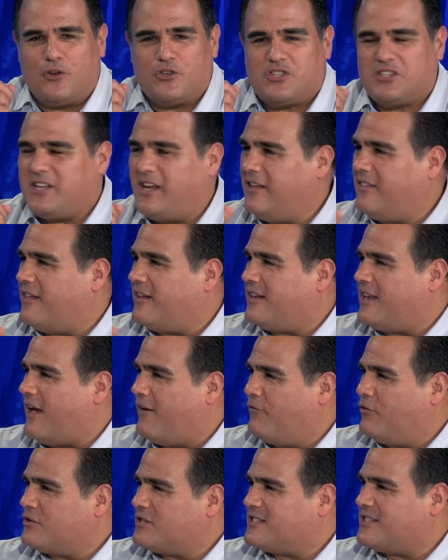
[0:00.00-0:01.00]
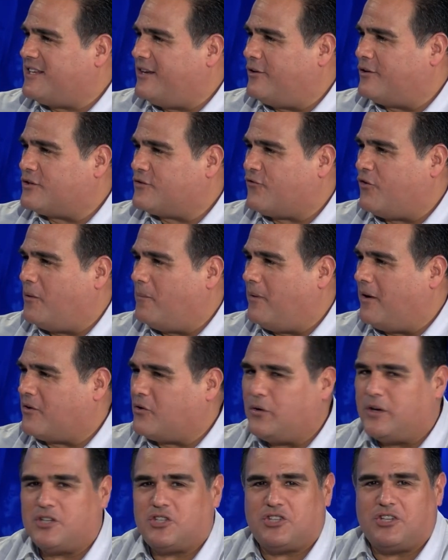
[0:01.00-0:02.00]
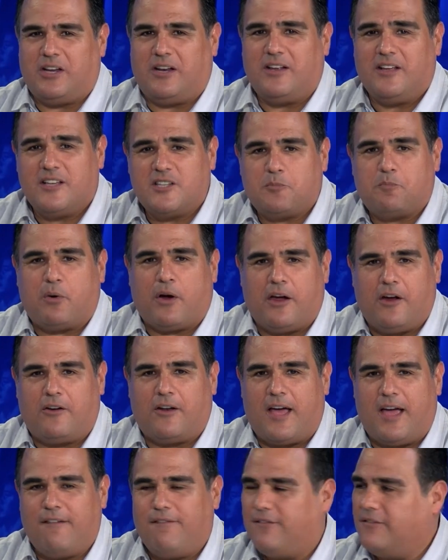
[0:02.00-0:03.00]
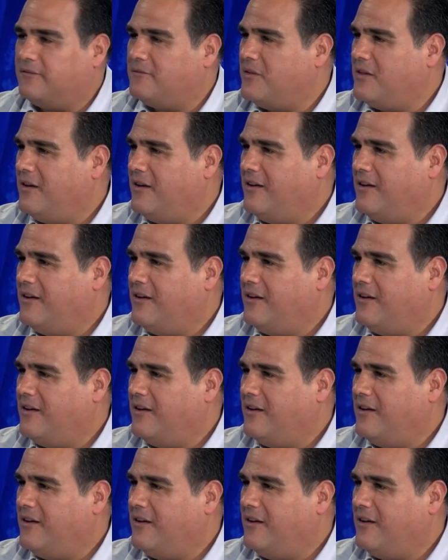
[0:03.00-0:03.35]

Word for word: first the thing the devil steals from a Christian? His prayer life.